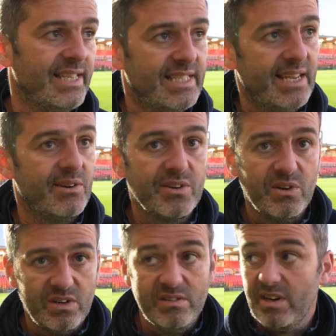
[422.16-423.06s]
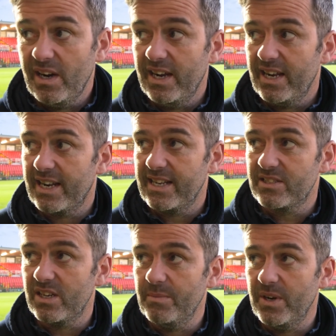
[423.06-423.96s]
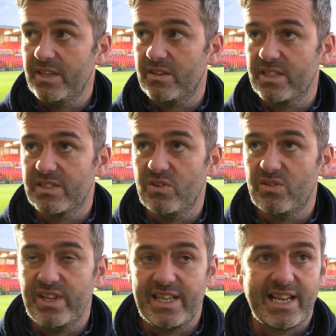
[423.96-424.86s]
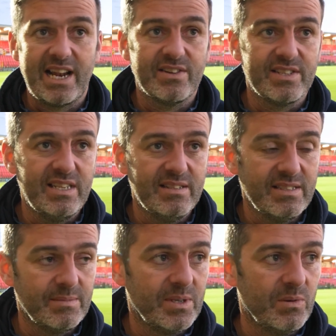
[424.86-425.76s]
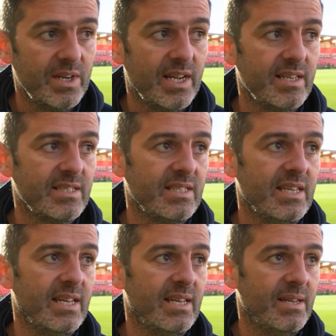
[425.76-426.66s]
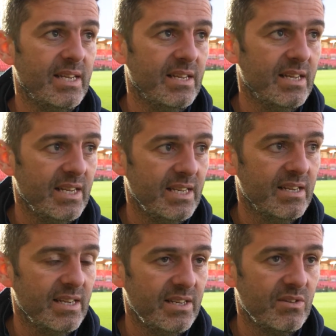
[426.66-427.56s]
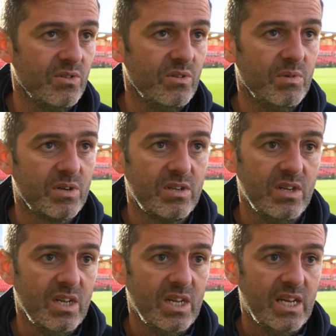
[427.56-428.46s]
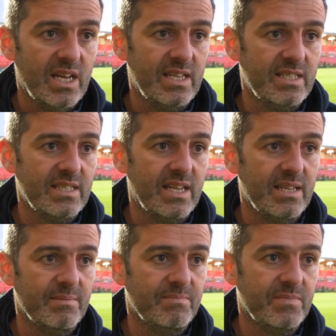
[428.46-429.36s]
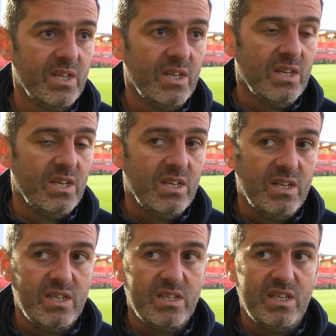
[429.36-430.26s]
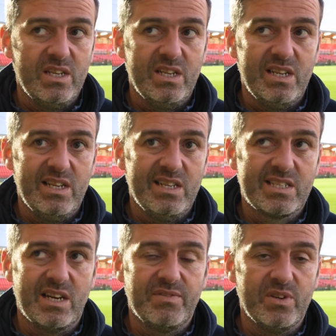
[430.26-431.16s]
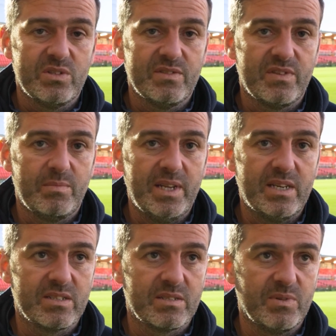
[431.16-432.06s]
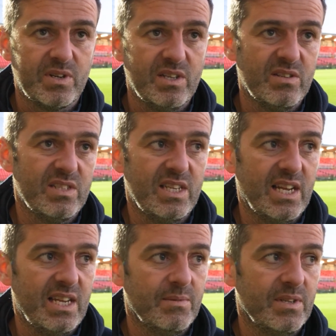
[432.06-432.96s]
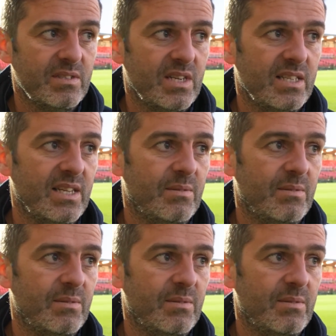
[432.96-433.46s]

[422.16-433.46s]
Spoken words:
they don't know a lot of the time either. There's no real clarity, to be quite honest, in the rule book, and it's confusing for players. But I don't think anyone thought